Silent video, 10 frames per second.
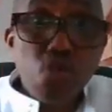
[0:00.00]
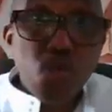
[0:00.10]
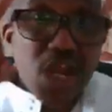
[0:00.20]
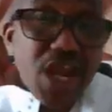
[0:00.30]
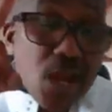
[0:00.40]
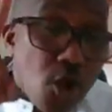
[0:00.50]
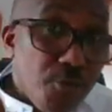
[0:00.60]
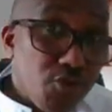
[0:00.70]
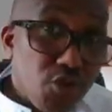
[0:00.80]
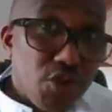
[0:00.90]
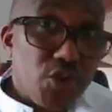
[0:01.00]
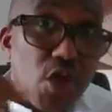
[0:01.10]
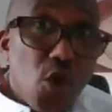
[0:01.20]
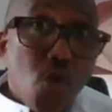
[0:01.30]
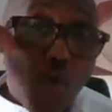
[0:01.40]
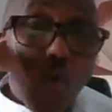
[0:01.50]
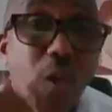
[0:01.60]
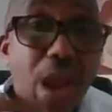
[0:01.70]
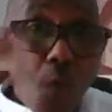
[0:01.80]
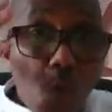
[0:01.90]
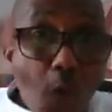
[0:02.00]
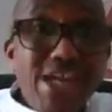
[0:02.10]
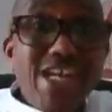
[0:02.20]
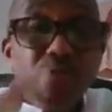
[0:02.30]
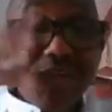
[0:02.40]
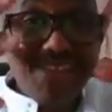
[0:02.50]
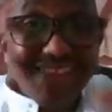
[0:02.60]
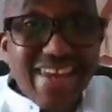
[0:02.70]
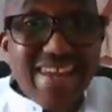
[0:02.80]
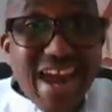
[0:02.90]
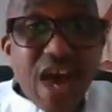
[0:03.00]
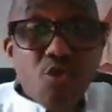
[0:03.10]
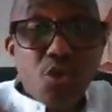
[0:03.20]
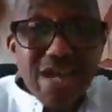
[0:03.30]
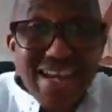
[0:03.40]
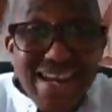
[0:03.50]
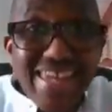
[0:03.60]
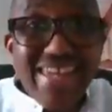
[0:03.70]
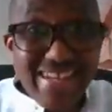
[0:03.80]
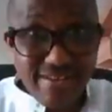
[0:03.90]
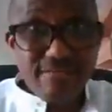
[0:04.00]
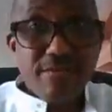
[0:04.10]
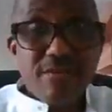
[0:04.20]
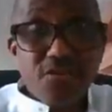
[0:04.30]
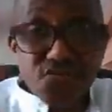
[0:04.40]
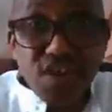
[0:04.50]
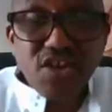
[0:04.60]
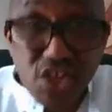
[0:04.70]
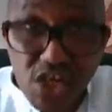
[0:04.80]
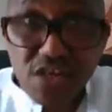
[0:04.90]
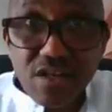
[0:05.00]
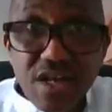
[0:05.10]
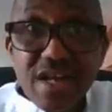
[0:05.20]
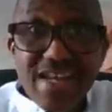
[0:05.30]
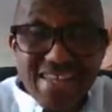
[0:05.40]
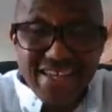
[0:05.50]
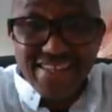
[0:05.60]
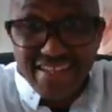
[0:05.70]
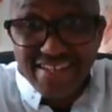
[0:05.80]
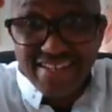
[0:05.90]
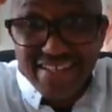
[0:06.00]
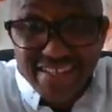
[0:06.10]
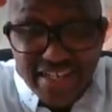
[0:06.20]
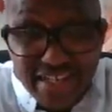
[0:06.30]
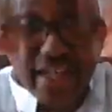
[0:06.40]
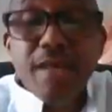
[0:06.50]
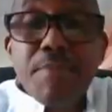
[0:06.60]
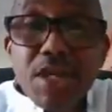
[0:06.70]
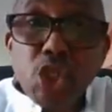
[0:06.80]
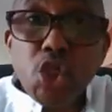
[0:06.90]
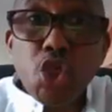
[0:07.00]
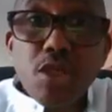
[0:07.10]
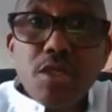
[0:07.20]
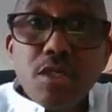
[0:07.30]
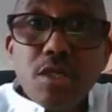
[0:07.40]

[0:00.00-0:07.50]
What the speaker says: two commissioners who were working with State House, leaking the strategy, leaking the deliberation,